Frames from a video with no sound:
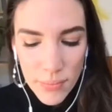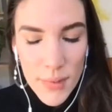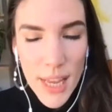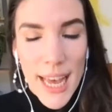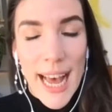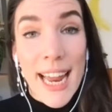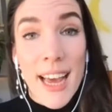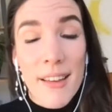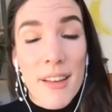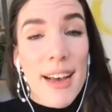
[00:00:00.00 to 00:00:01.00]
Uh, and
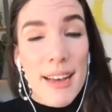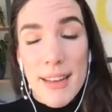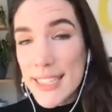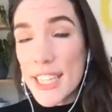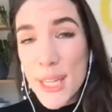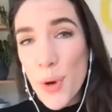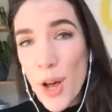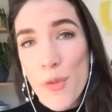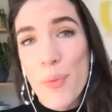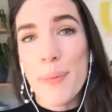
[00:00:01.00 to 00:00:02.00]
I essentially work
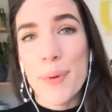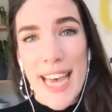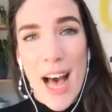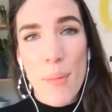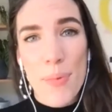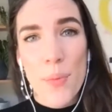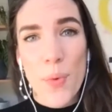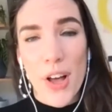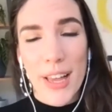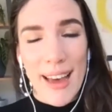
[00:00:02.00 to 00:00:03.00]
with people to help them
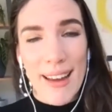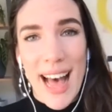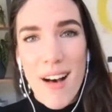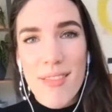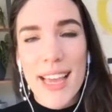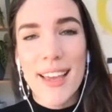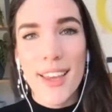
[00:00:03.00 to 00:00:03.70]
work out how they can